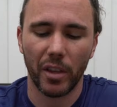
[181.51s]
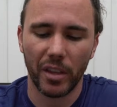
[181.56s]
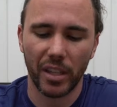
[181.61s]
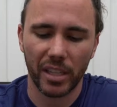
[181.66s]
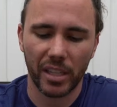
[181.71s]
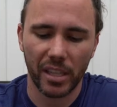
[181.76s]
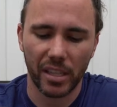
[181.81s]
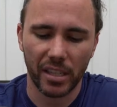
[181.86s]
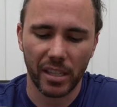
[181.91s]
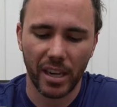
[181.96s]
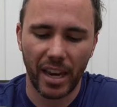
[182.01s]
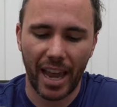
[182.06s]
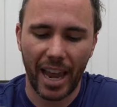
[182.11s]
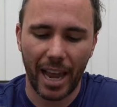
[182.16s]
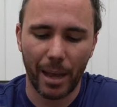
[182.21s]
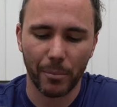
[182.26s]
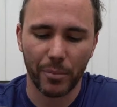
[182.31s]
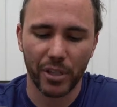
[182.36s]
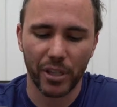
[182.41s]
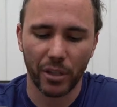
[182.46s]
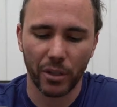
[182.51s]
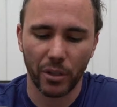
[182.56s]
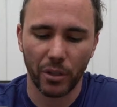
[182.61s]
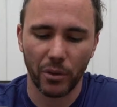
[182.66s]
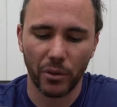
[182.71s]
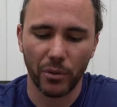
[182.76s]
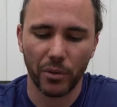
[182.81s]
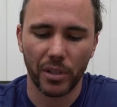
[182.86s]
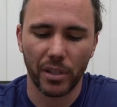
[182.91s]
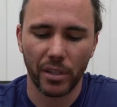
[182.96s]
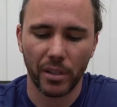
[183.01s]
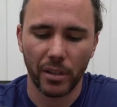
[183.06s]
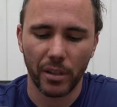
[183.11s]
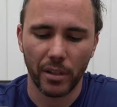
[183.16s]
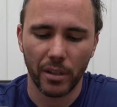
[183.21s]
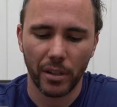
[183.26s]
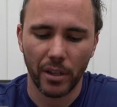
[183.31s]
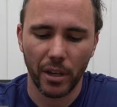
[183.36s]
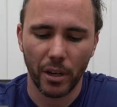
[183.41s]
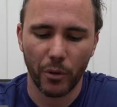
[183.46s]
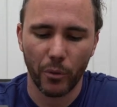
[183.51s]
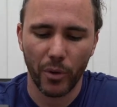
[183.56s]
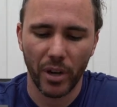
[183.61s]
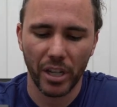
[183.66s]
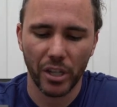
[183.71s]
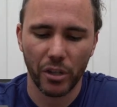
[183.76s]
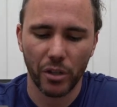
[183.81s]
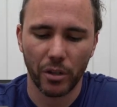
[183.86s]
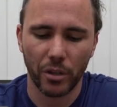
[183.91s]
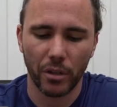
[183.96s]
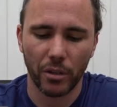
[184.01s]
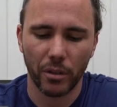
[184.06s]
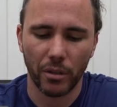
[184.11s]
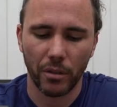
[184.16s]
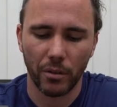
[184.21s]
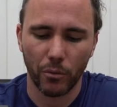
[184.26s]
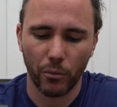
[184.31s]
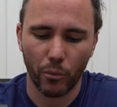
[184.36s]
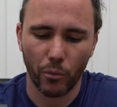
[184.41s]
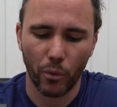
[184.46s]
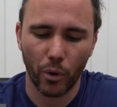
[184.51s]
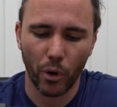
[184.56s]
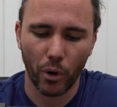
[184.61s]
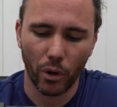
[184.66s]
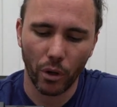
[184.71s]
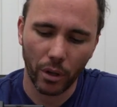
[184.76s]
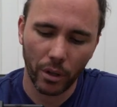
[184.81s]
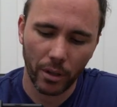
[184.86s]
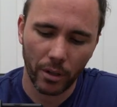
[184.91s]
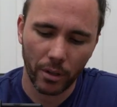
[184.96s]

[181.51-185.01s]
this is an absolute original roll.